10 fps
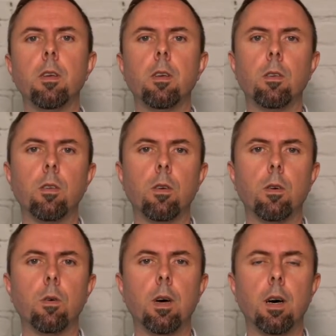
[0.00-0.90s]

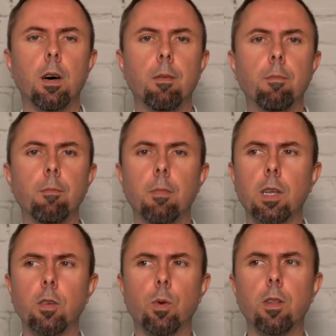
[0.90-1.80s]
So I
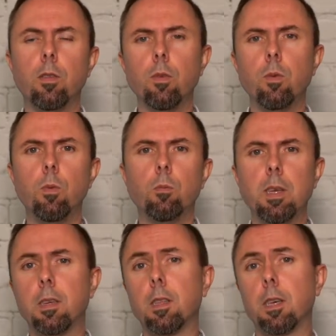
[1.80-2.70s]
just wanted to
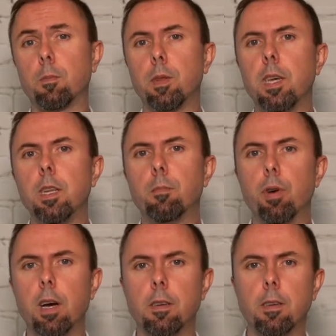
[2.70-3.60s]
basically explain the
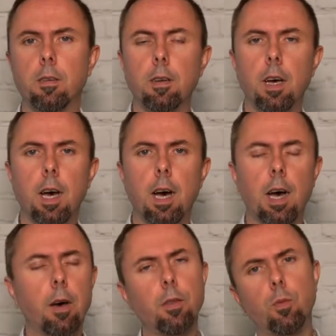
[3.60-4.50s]
process on
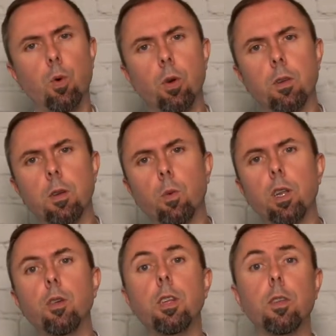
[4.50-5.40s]
how this works and what
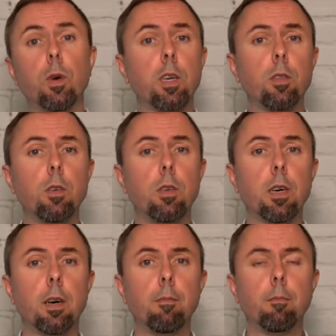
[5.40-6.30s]
do you need to actually
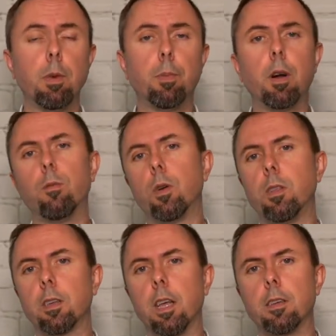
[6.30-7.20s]
be part of one of
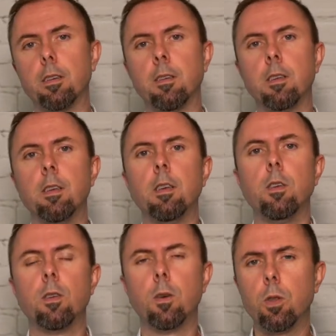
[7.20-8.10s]
these classes.
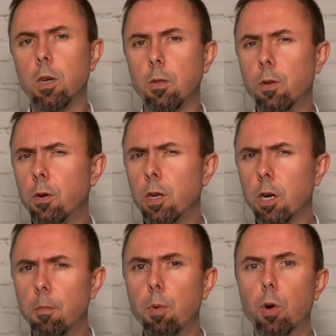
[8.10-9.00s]
So during the
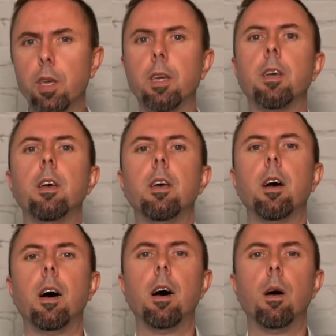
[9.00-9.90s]
onboarding,
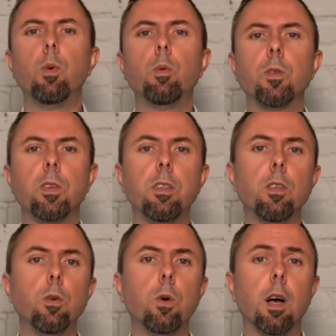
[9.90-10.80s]
we will send
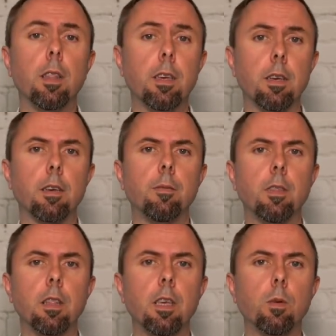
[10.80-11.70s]
you a link.
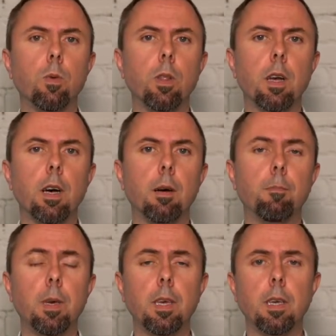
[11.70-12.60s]
The link will
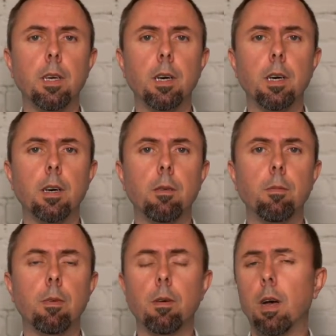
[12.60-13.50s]
be
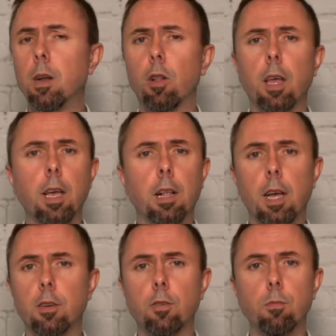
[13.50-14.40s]
an online
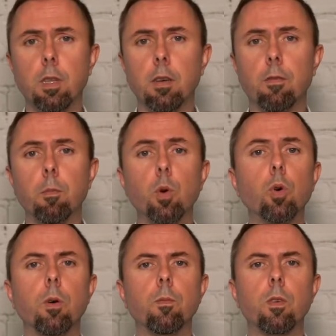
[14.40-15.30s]
classroom link from
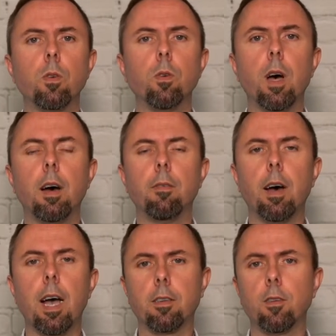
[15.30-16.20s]
Google. So you'll have
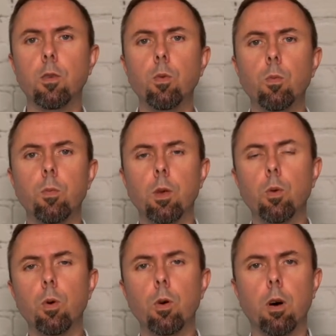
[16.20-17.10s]
access to
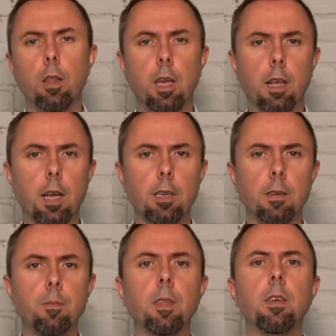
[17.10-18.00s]
Google Online
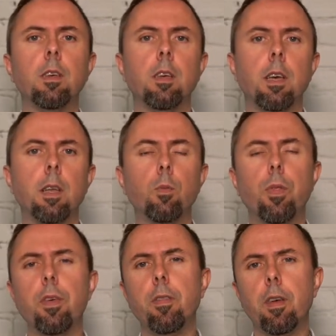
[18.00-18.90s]
Class. And
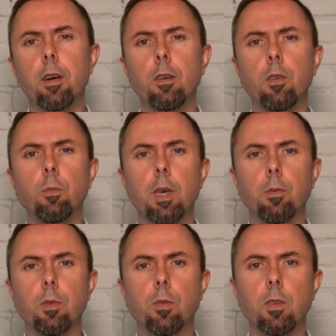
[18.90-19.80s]
within there, you'll be
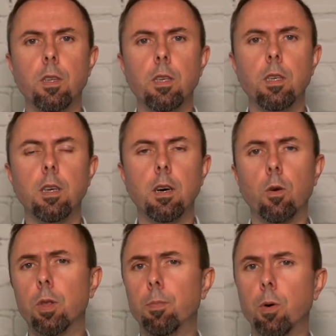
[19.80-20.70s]
able to see
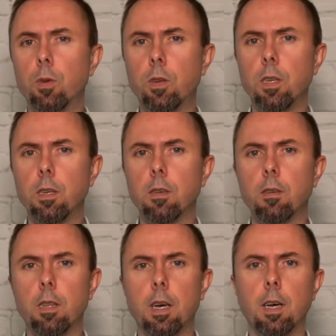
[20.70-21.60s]
all the
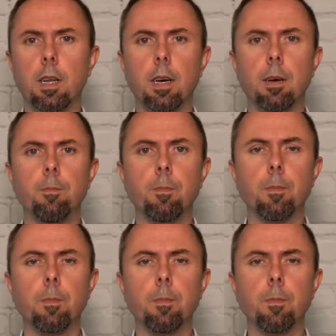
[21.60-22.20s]
postings that